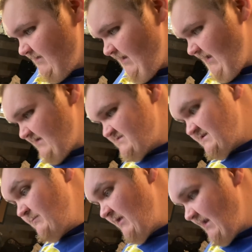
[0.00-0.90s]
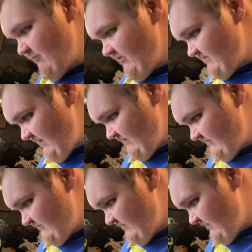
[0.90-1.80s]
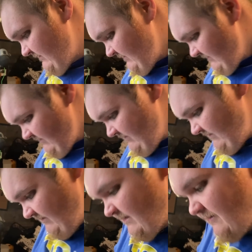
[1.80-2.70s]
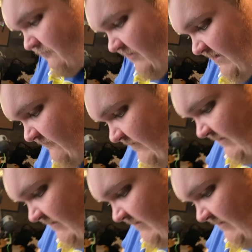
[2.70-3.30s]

Actually being able to taste whatever it